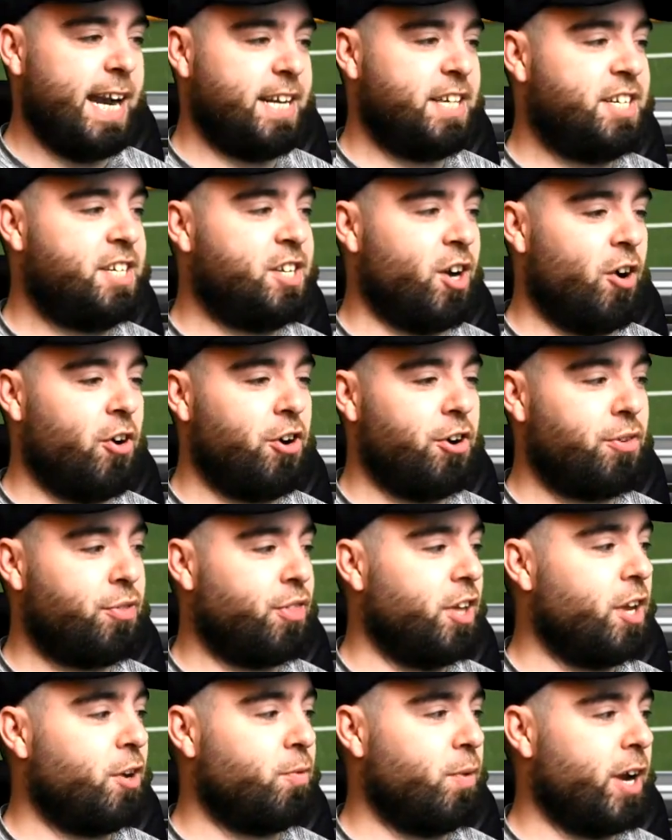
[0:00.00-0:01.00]
I
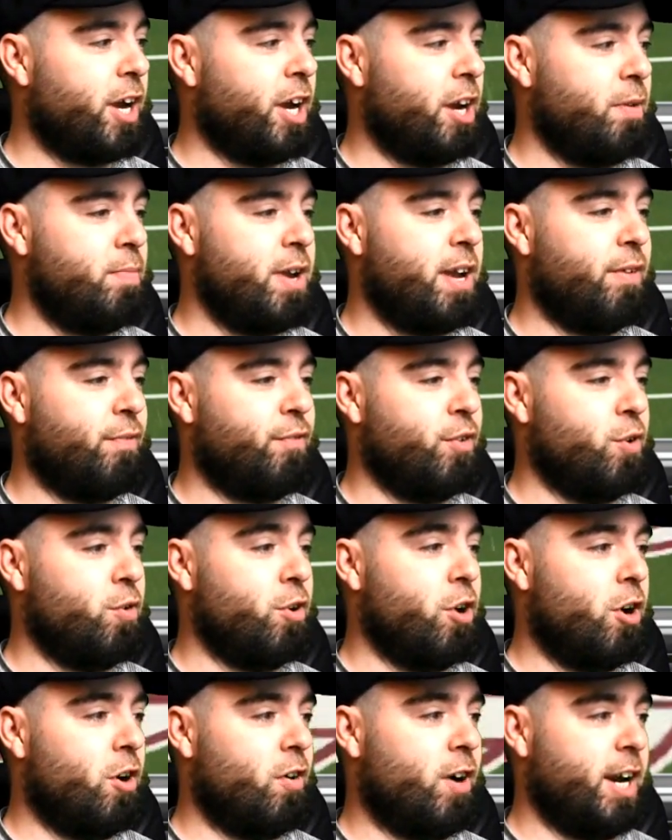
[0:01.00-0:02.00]
don't think we're going to be in
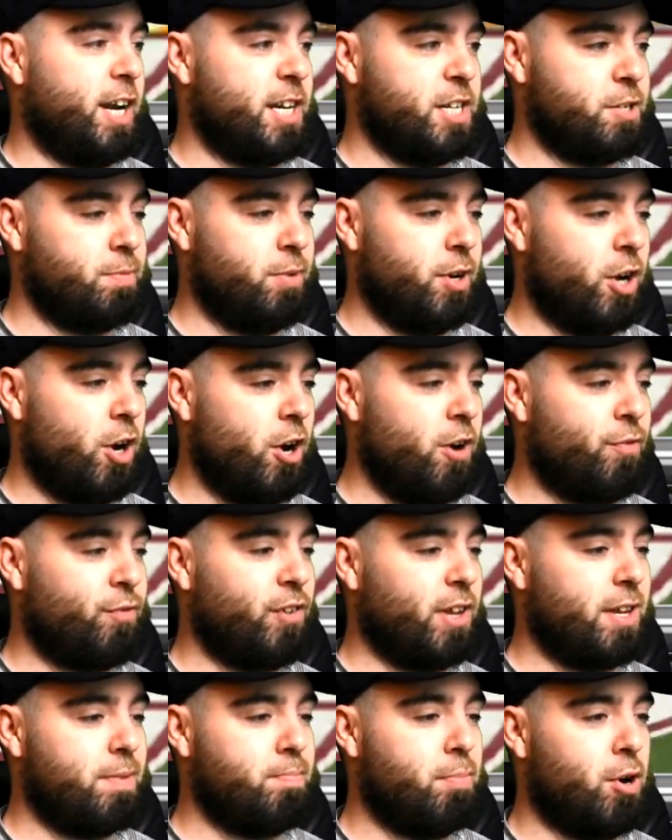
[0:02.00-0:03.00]
field goal range, but
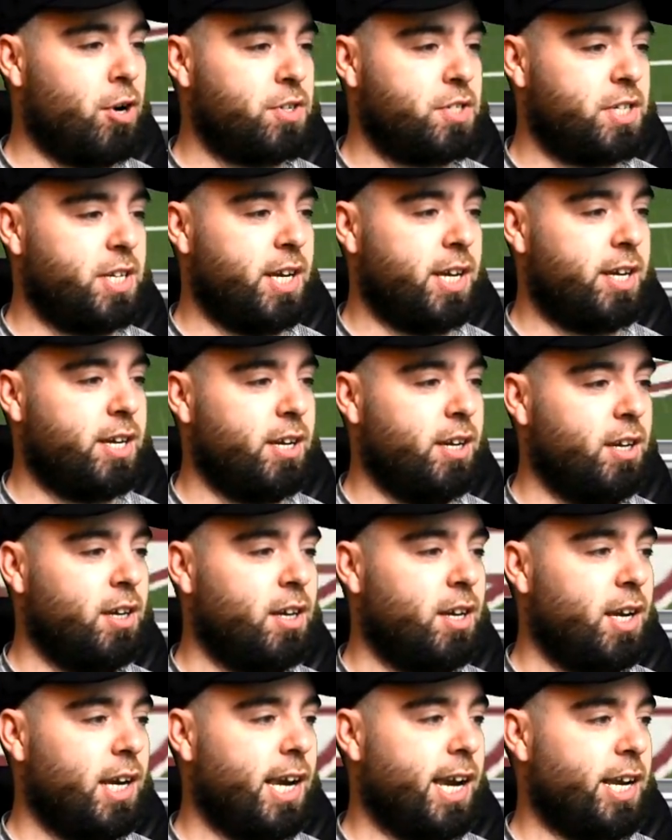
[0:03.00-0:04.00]
hopefully Bostic
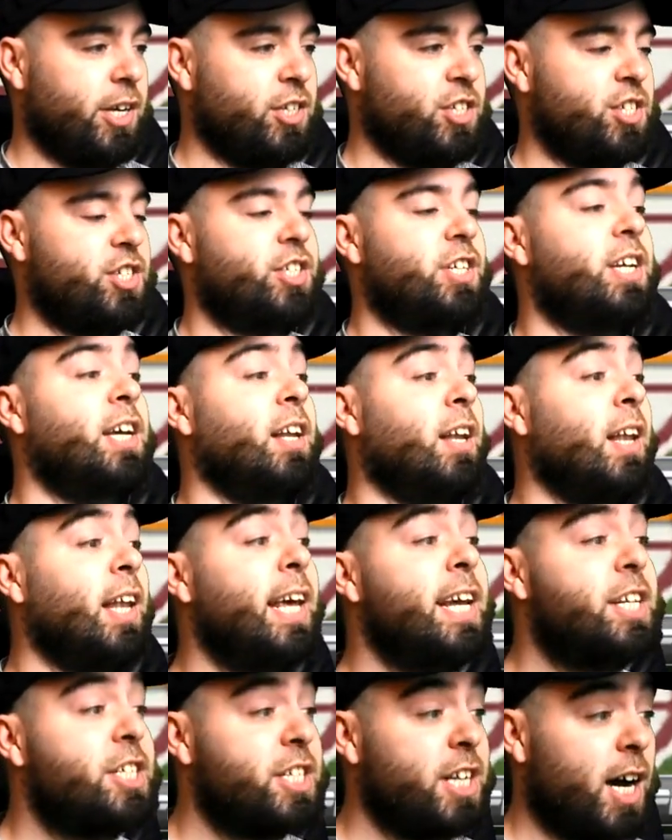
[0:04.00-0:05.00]
can just
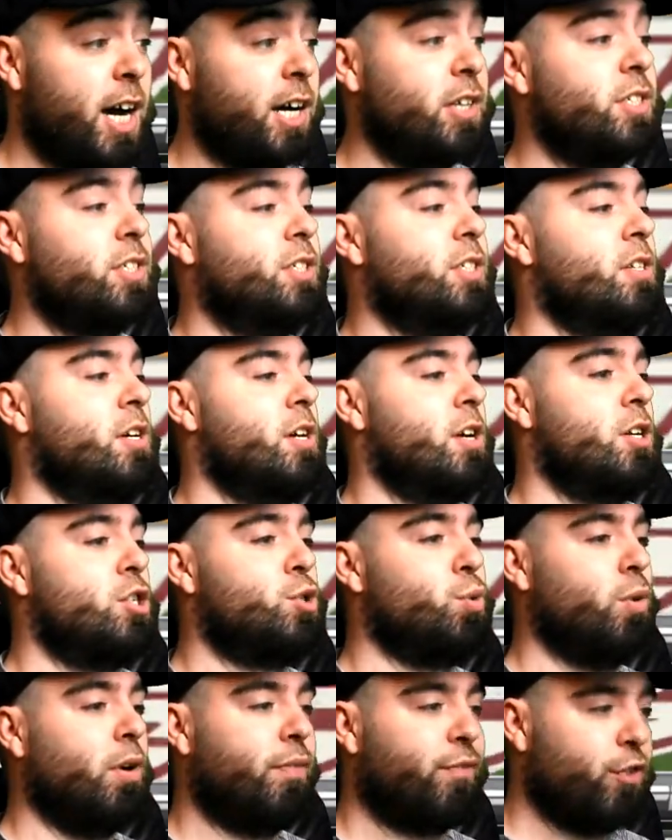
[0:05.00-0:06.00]
glitch us
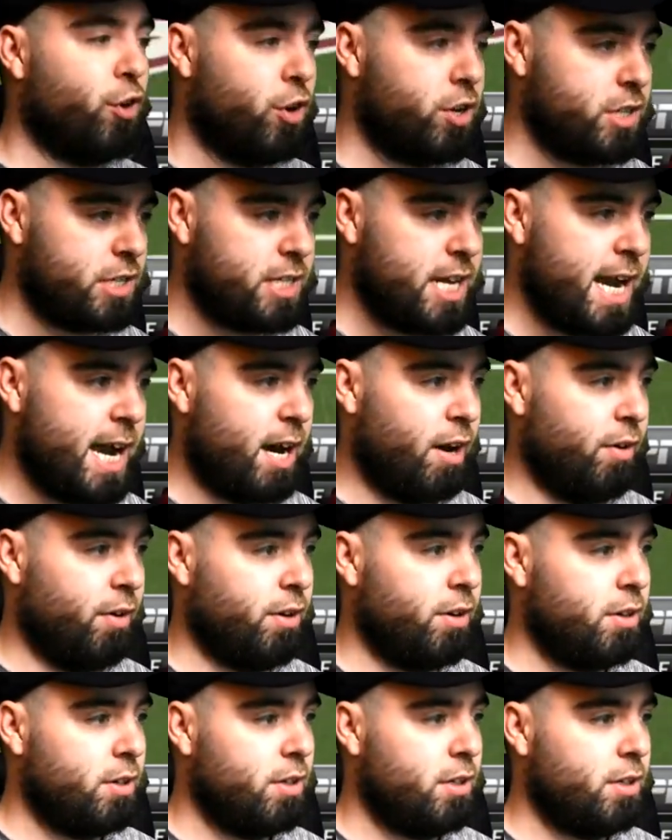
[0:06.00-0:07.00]
to a first down.